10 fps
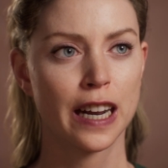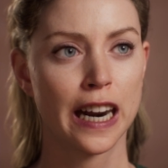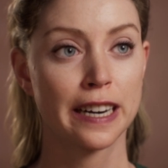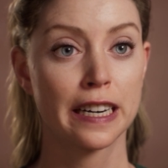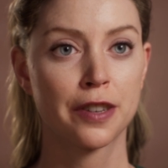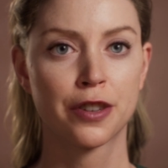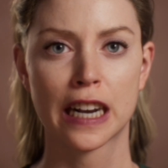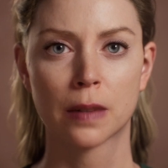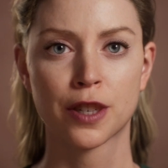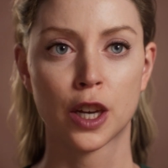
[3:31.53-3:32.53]
But it looks like,
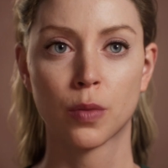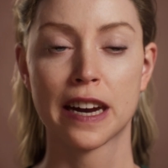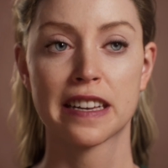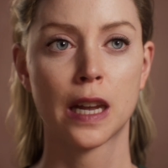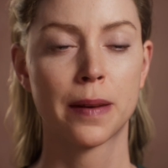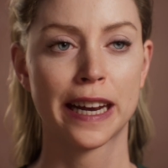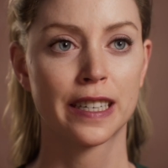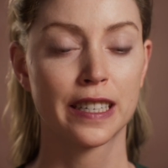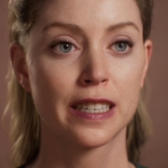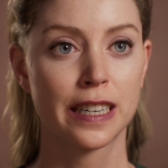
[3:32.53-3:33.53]
well, I may
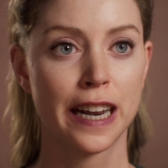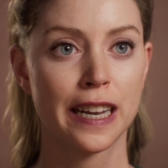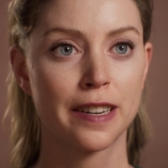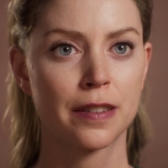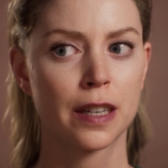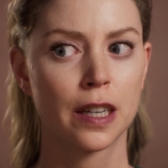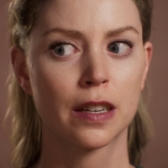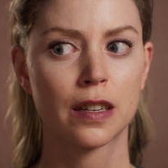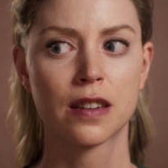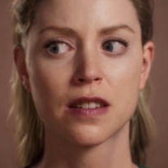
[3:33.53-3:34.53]
have to just
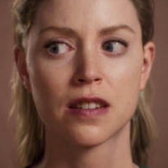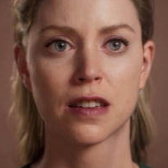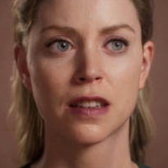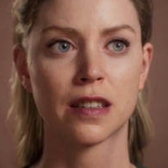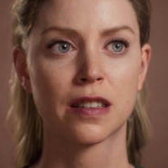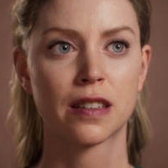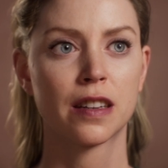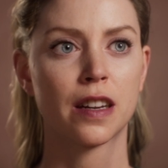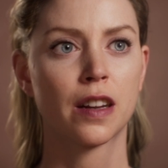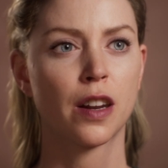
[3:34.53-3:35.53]
use my
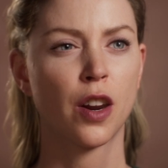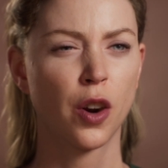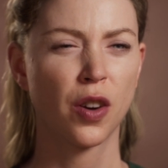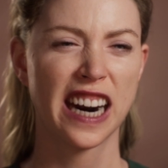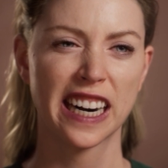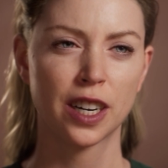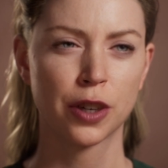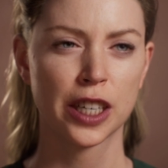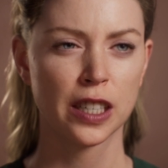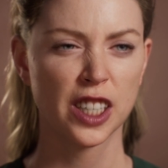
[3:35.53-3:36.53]
iPhone 10 for
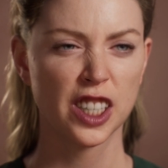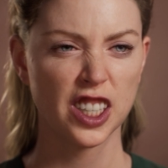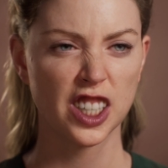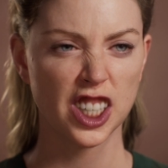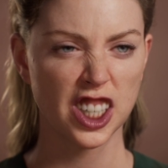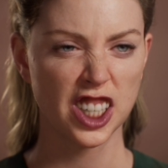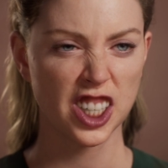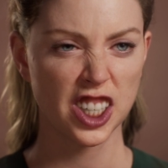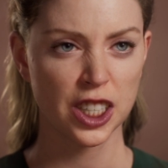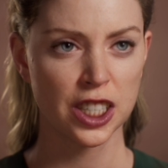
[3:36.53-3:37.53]
Live Link
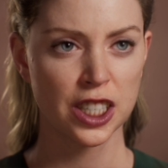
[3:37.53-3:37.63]
ARKit.